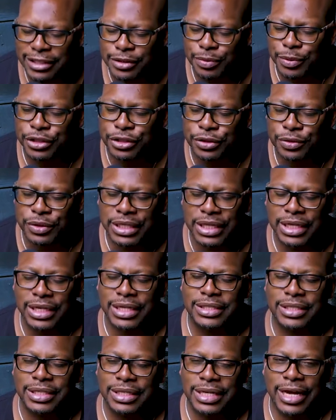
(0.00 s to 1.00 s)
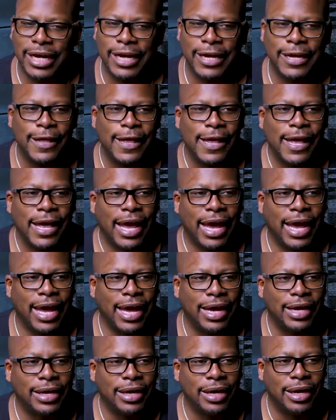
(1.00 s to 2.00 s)
what you did today,
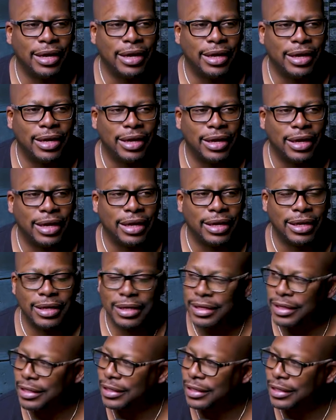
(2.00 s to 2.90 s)
and uh, it wasn't me. It